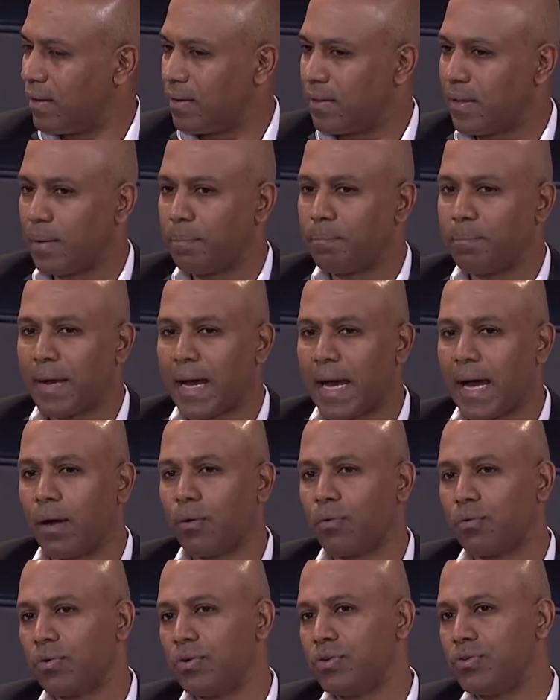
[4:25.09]
that
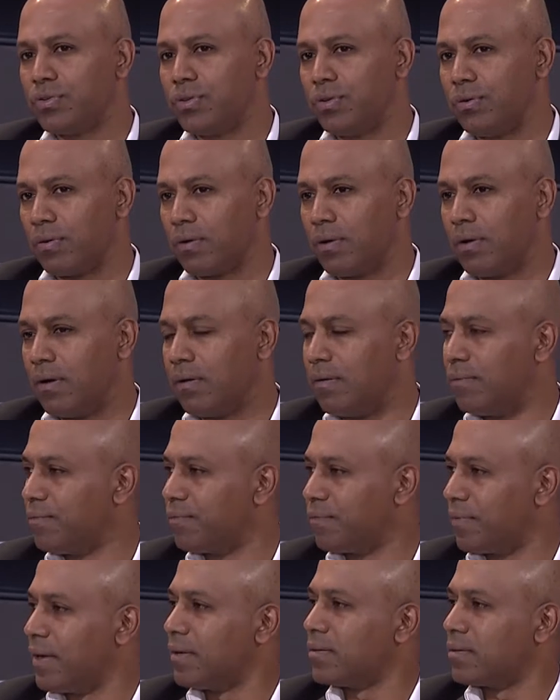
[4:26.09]
powers your
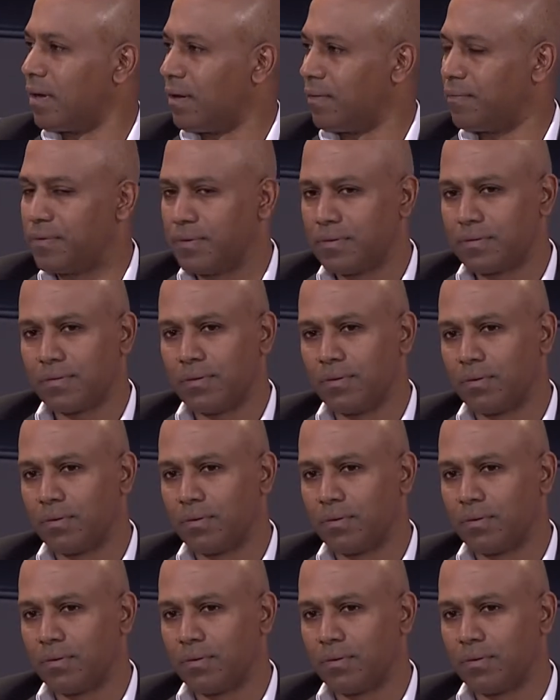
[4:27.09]
front office,